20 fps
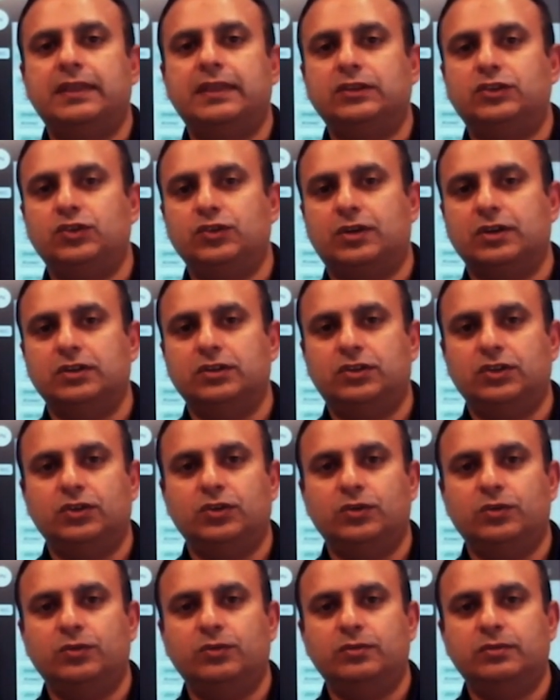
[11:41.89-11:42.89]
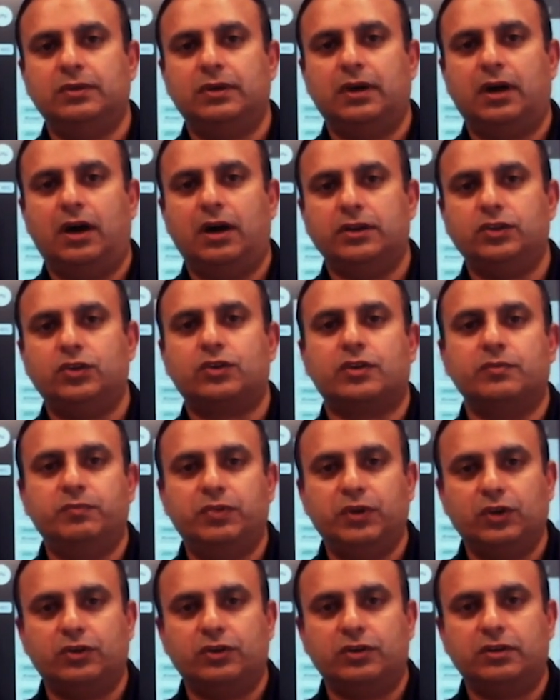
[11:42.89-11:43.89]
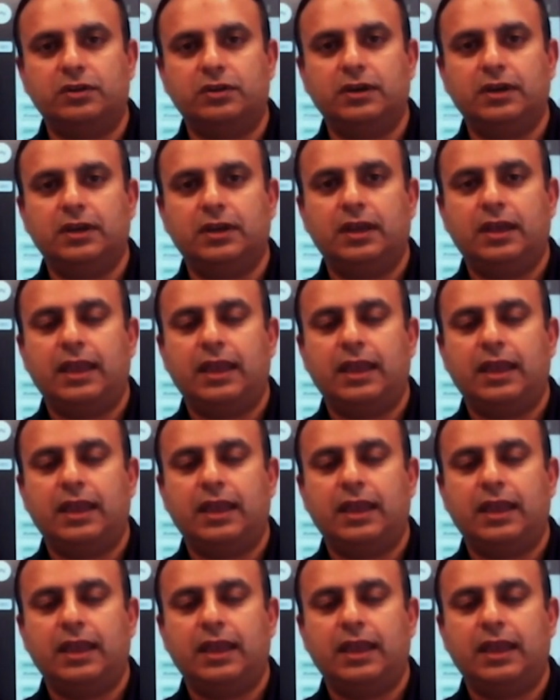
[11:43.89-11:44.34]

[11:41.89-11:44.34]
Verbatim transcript: that you can do on your computer,